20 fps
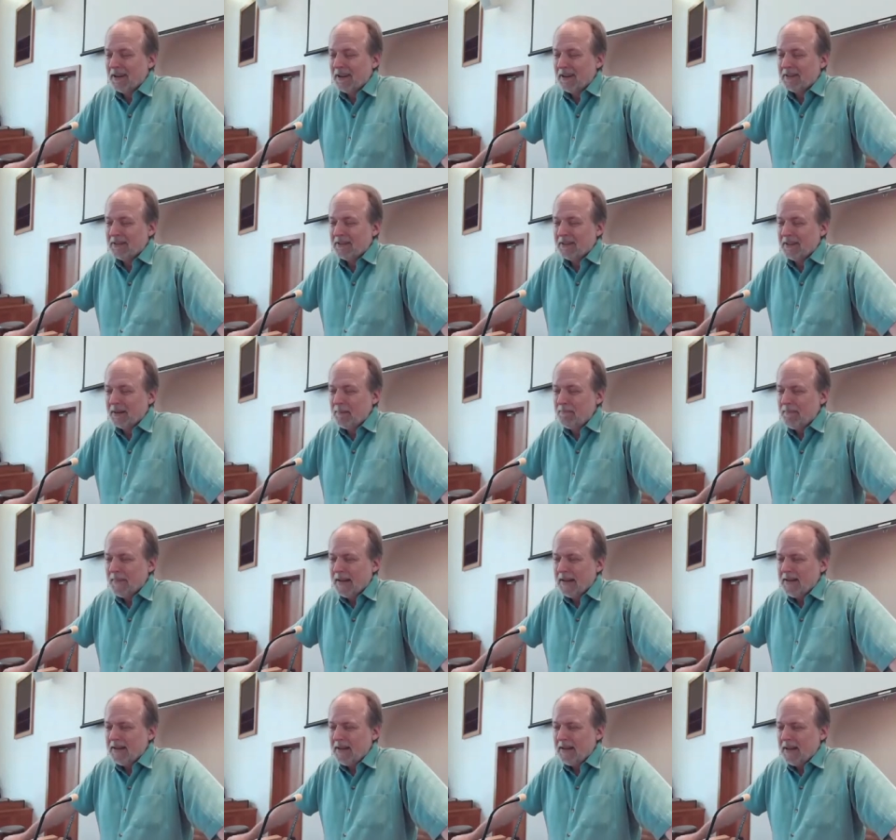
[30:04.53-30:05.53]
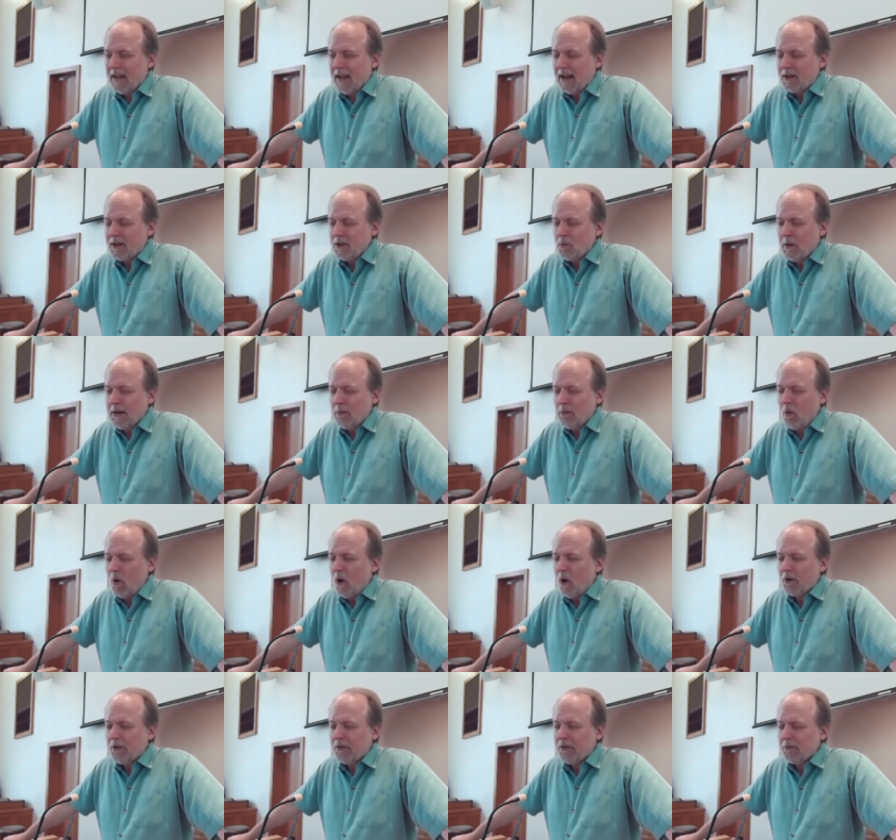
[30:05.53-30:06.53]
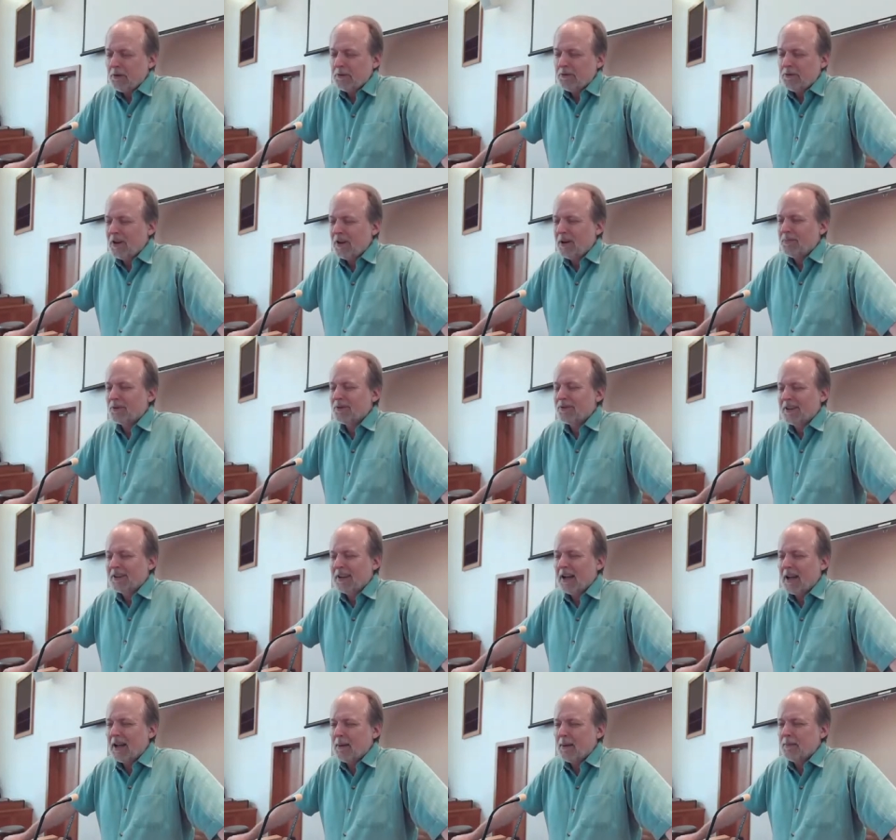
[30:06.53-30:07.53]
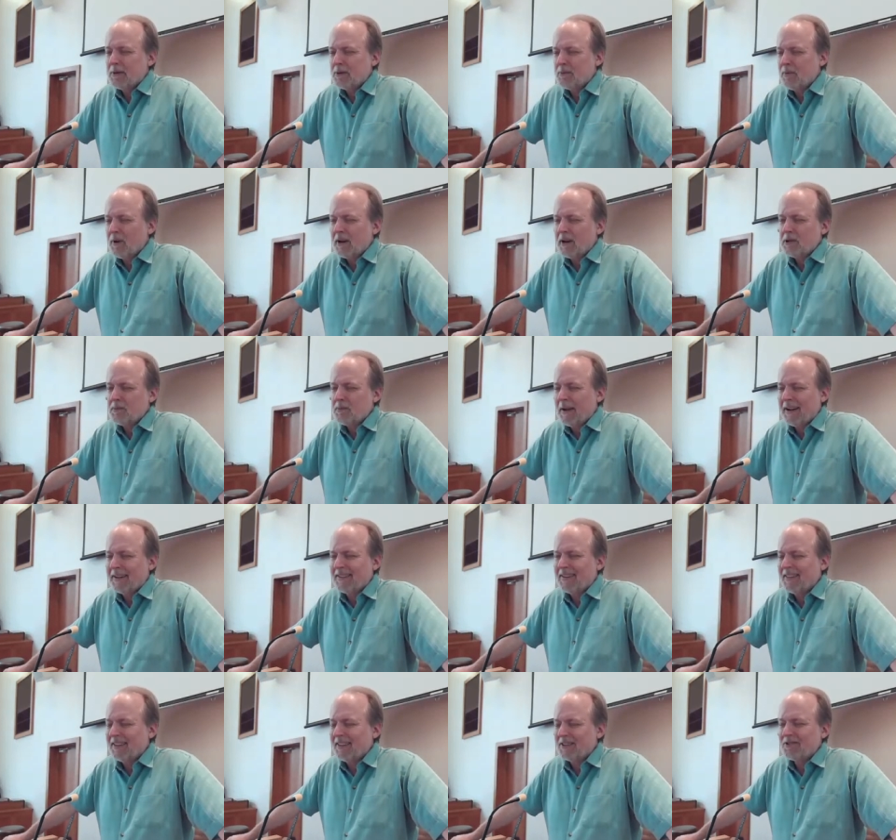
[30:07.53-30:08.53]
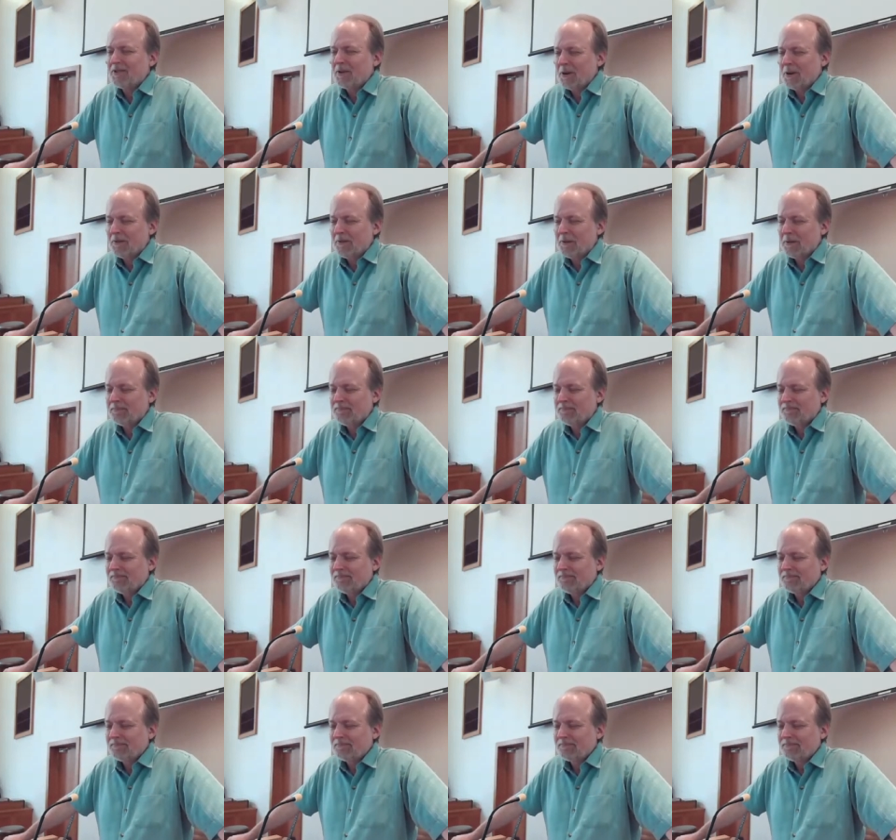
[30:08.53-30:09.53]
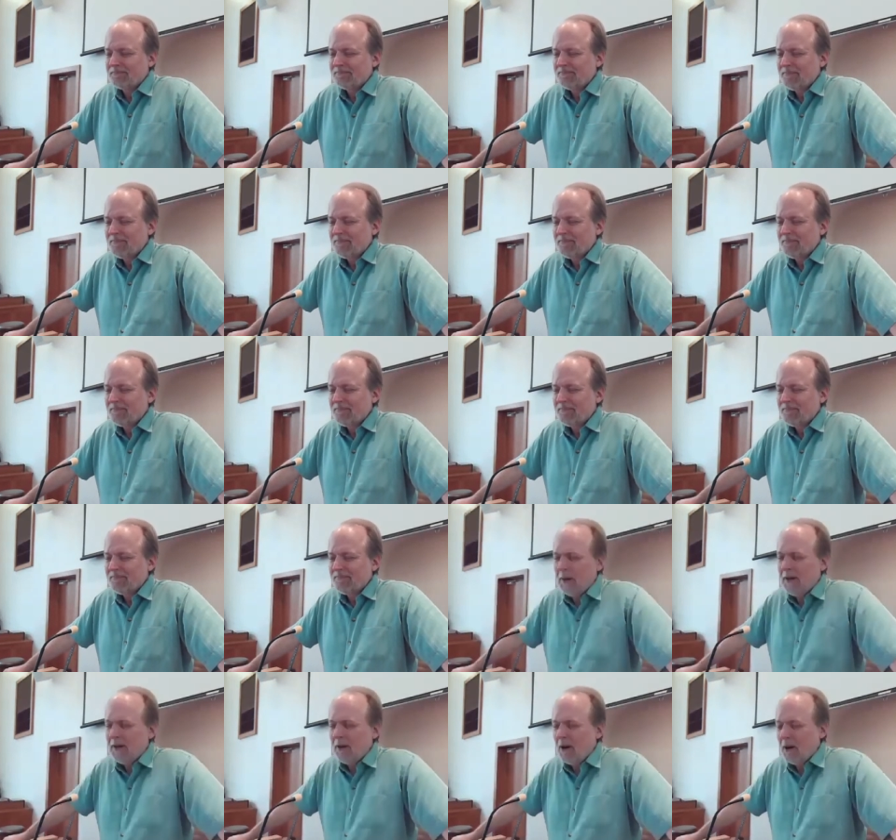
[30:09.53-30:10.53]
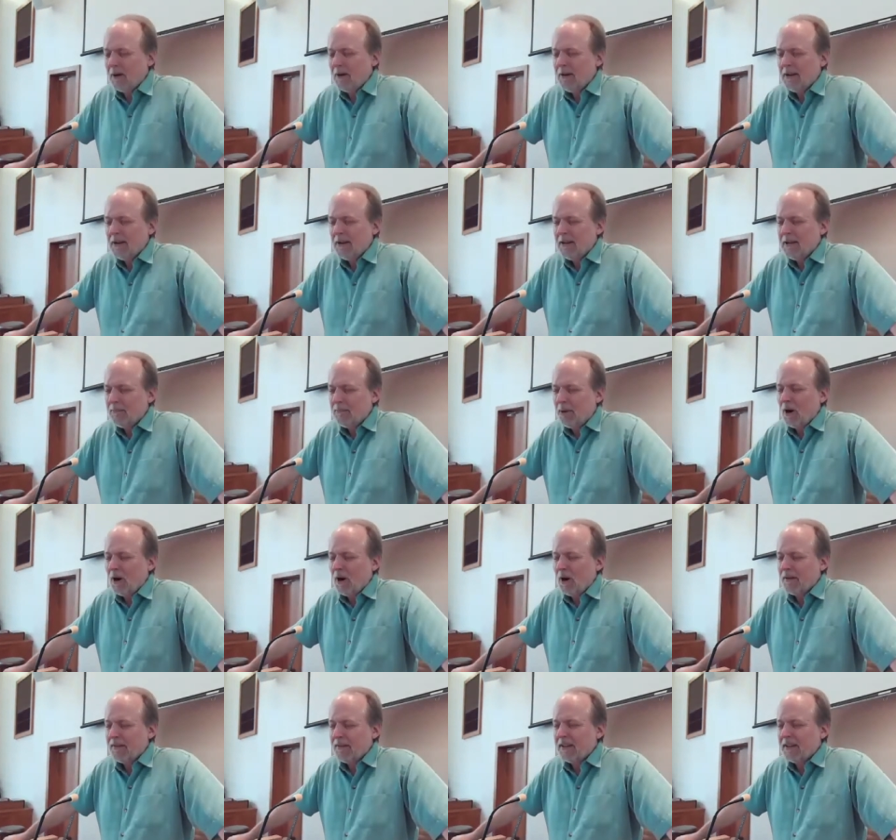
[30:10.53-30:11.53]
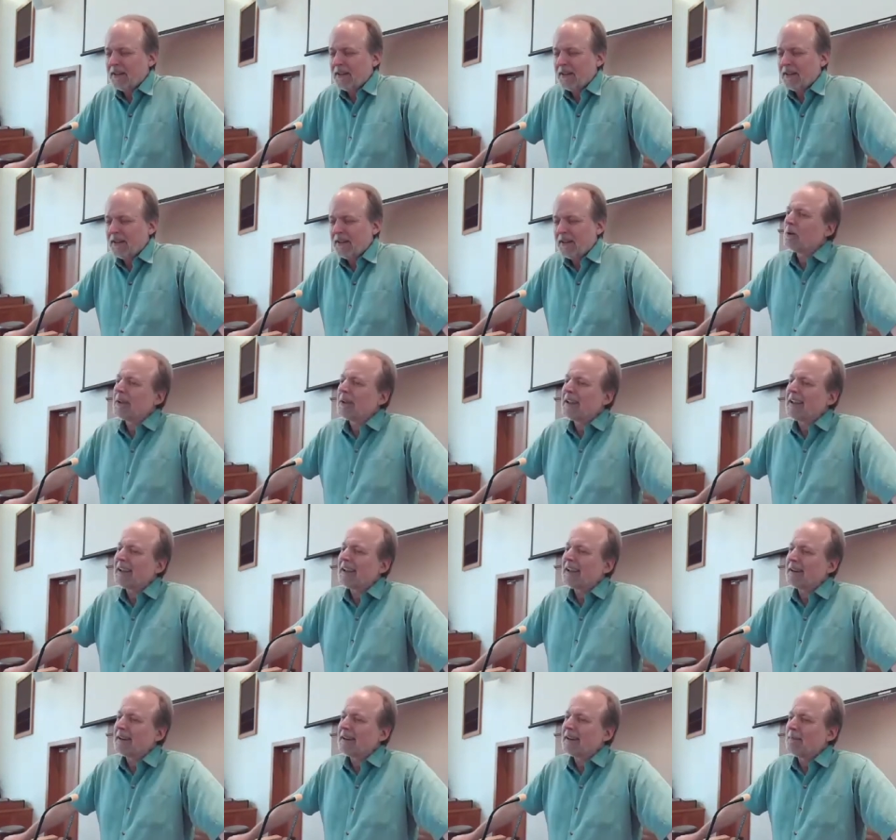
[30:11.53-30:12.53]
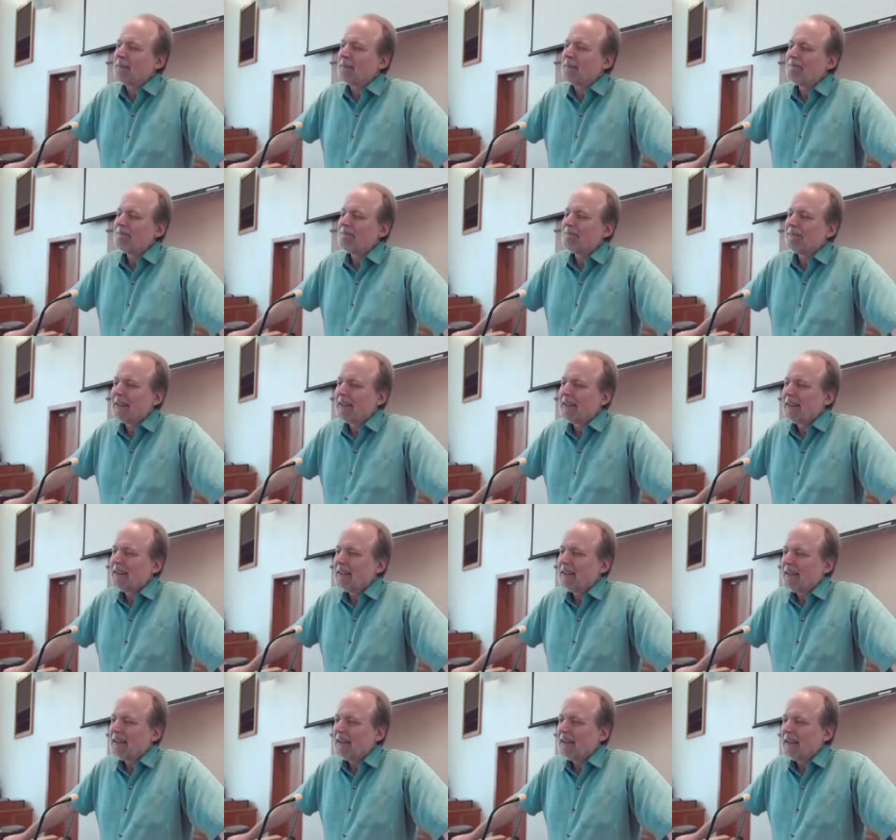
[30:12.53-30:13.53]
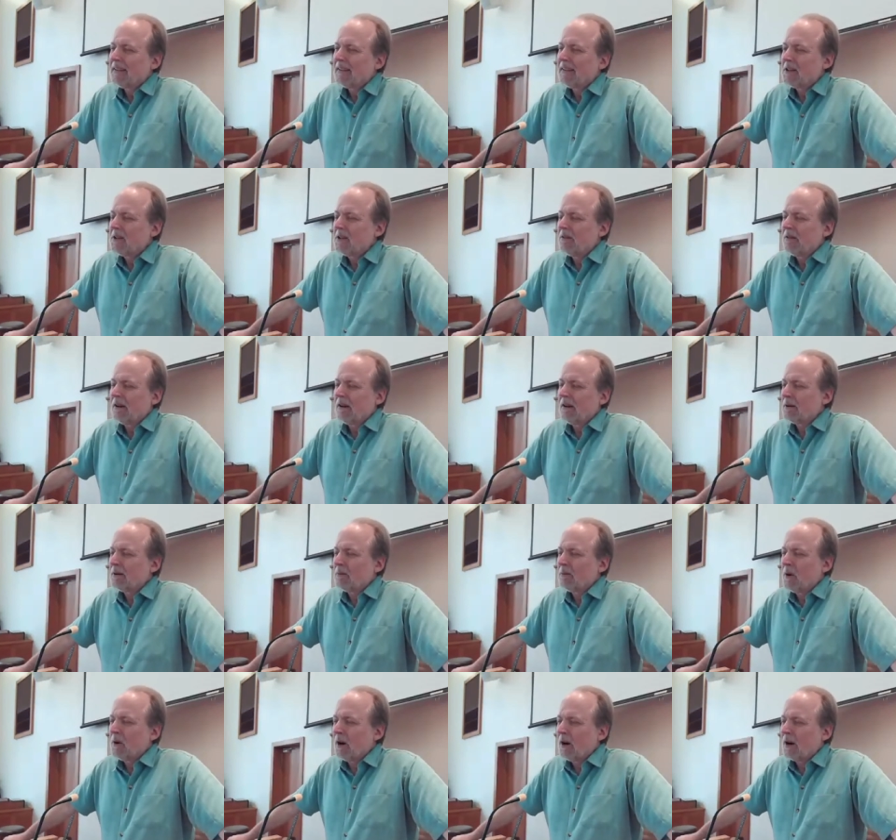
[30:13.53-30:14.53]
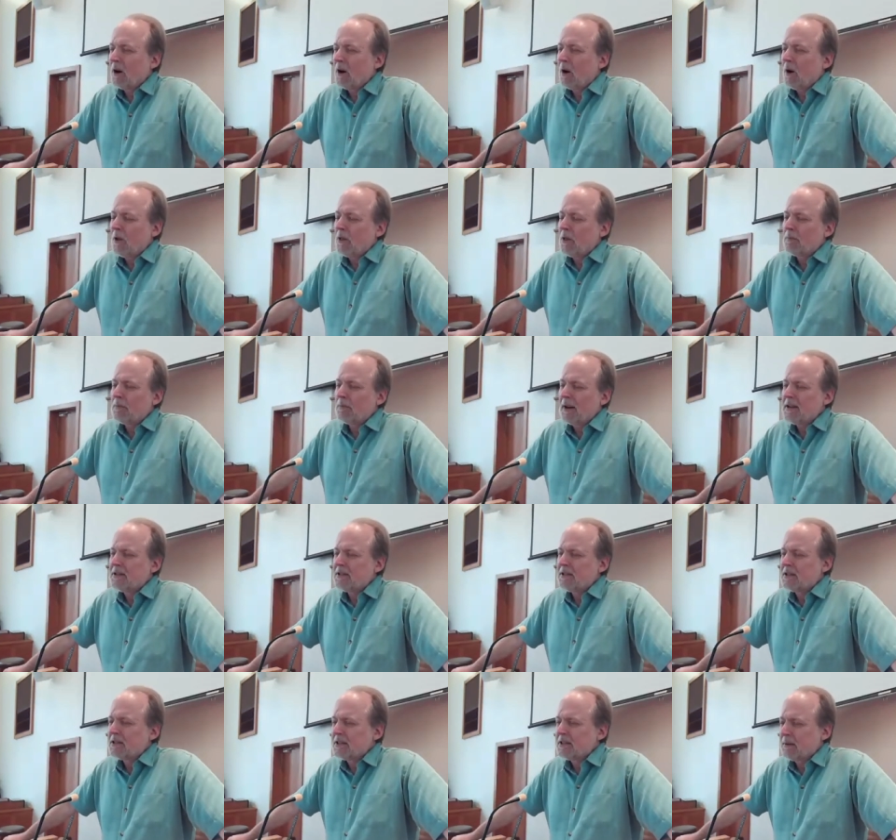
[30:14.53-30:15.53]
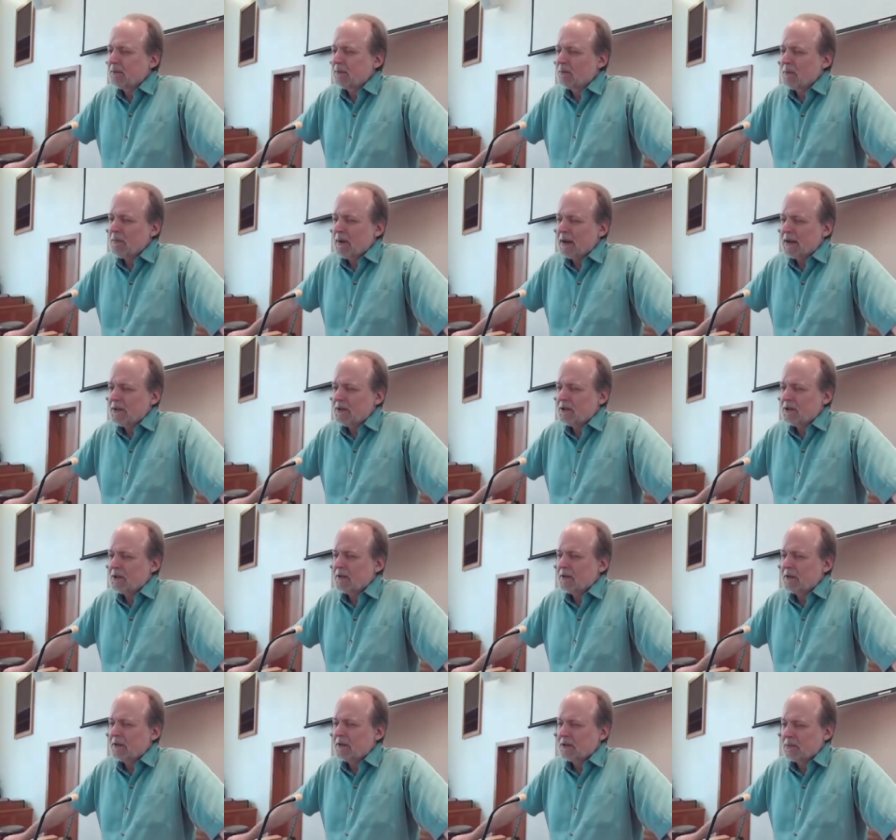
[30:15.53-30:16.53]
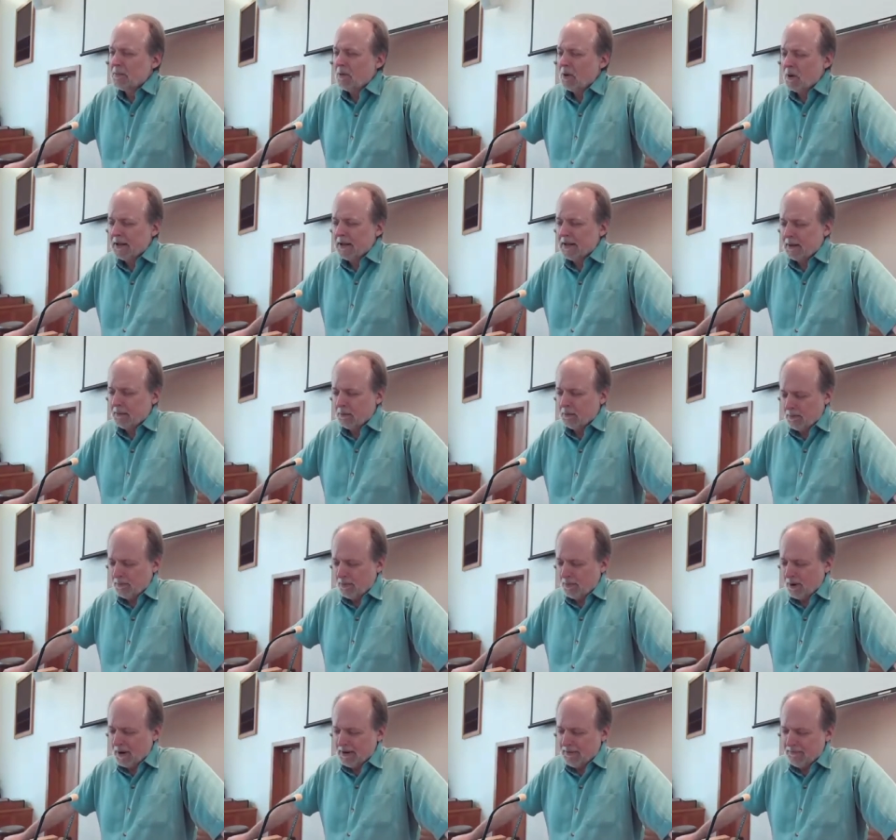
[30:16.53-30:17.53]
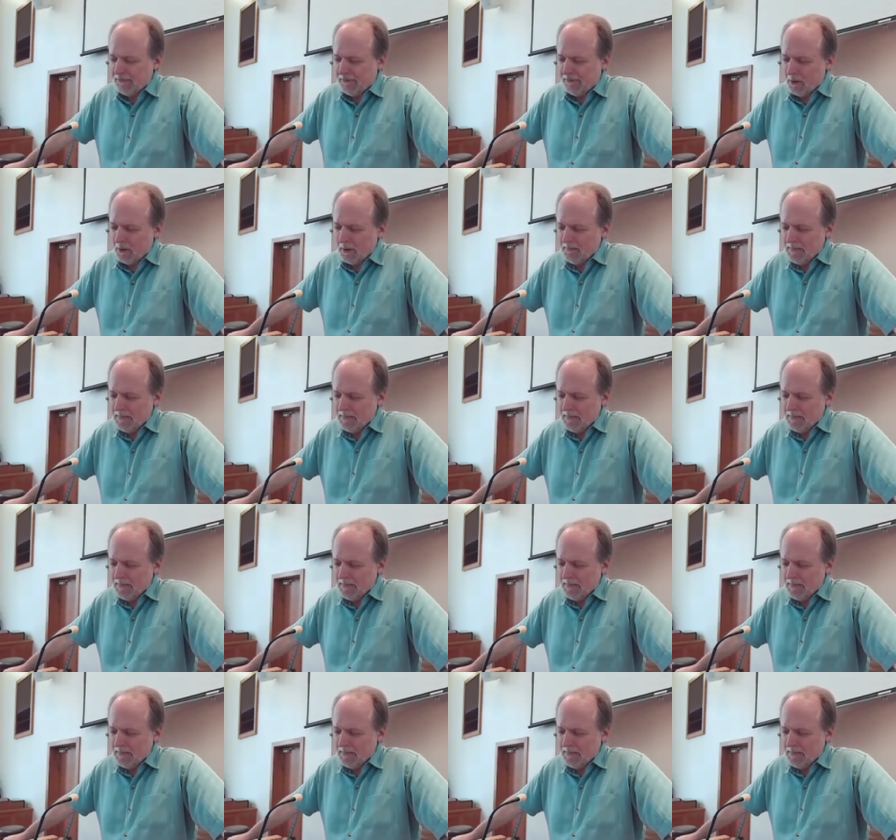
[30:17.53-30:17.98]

And uh, as we walk through troubled times, bring us back to the truth that we are part of an eternal kingdom and that you are at work. All the places that were mentioned this morning that were prayed for,